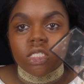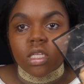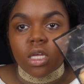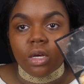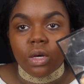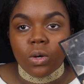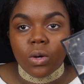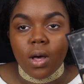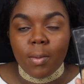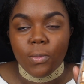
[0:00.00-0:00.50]

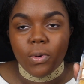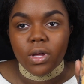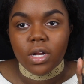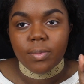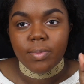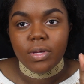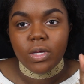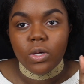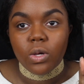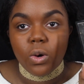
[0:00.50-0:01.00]
So I'm
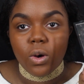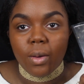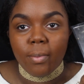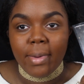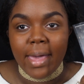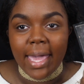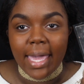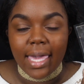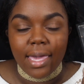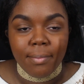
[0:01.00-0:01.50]
going to be
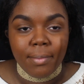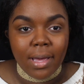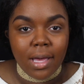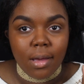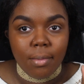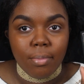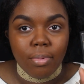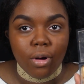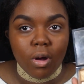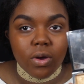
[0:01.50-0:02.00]
going back in
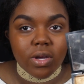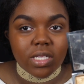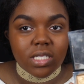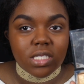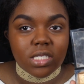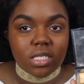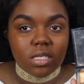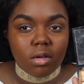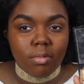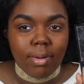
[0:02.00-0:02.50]
my Pro
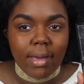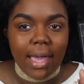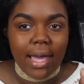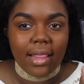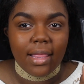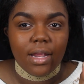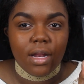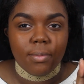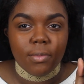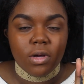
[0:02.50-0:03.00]
Conceal
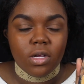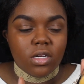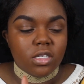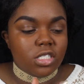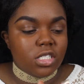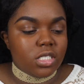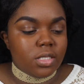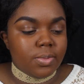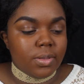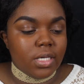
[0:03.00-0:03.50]
palette. I'm going
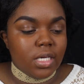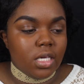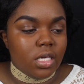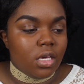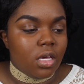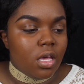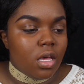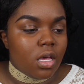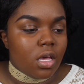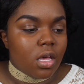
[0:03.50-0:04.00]
to just
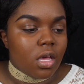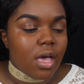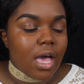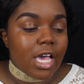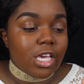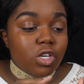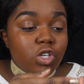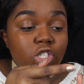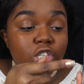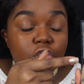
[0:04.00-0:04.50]
be,
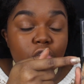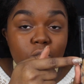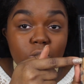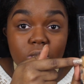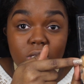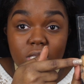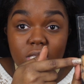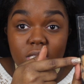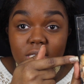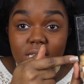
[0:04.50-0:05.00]
I usually
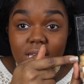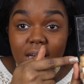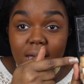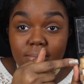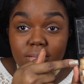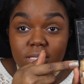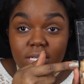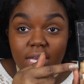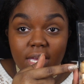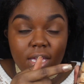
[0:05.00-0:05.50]
use
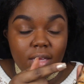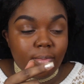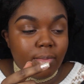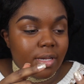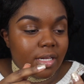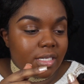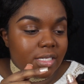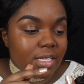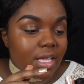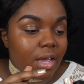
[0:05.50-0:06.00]
top shade,
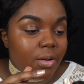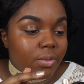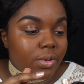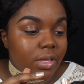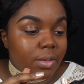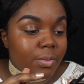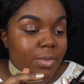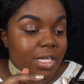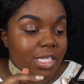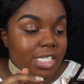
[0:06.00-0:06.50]
but it's not
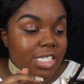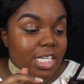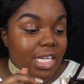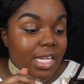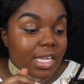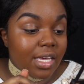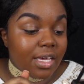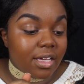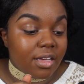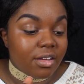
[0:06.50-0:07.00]
really much
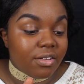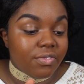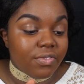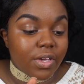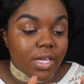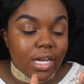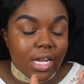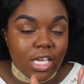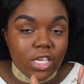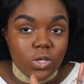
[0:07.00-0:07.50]

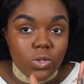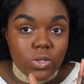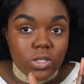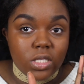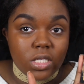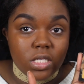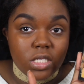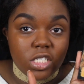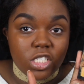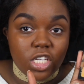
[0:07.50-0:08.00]
left. And I
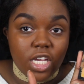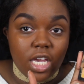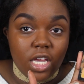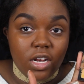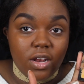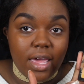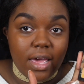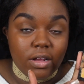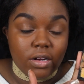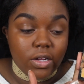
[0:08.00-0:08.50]
use this
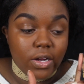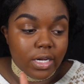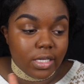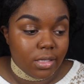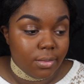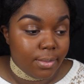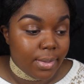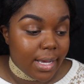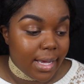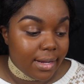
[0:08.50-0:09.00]
shade down here
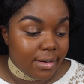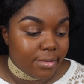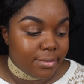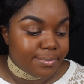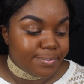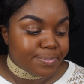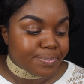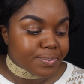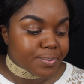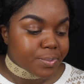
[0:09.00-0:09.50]
at the
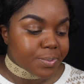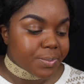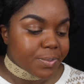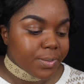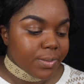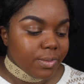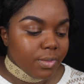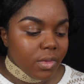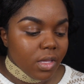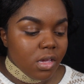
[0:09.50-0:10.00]
bottom
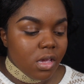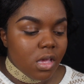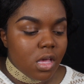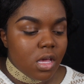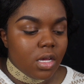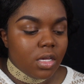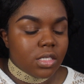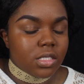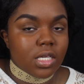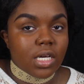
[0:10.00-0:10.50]

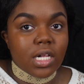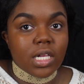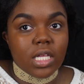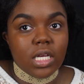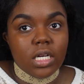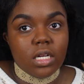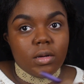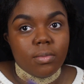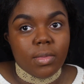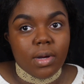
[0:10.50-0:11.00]
to
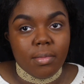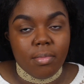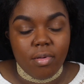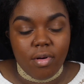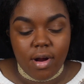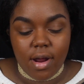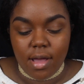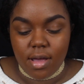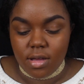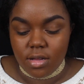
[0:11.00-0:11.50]
clean up my
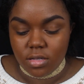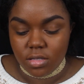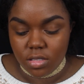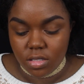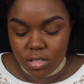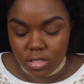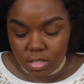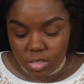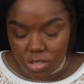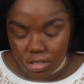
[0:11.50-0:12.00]
brows.